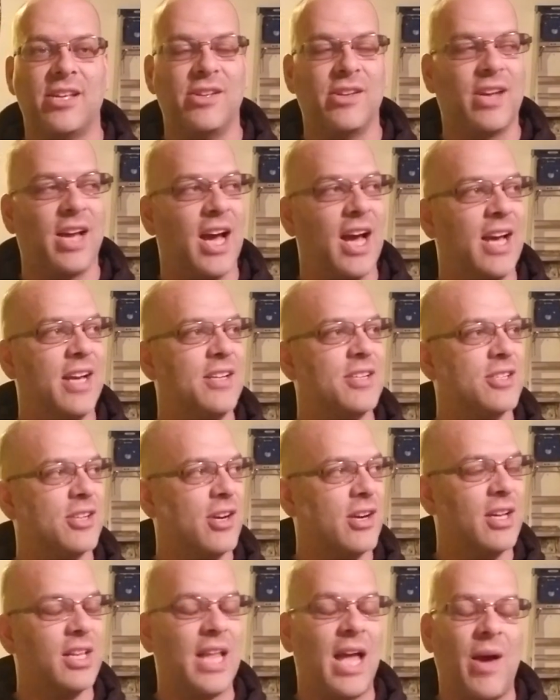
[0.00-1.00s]
You guys
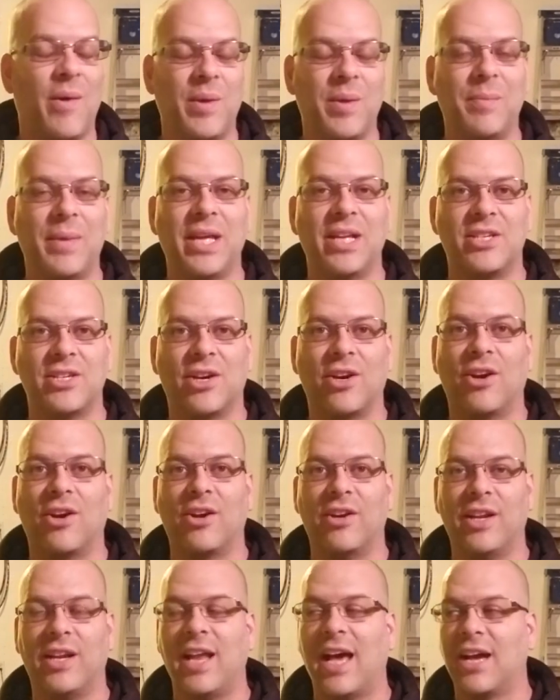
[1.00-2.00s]
are allowing me to earn an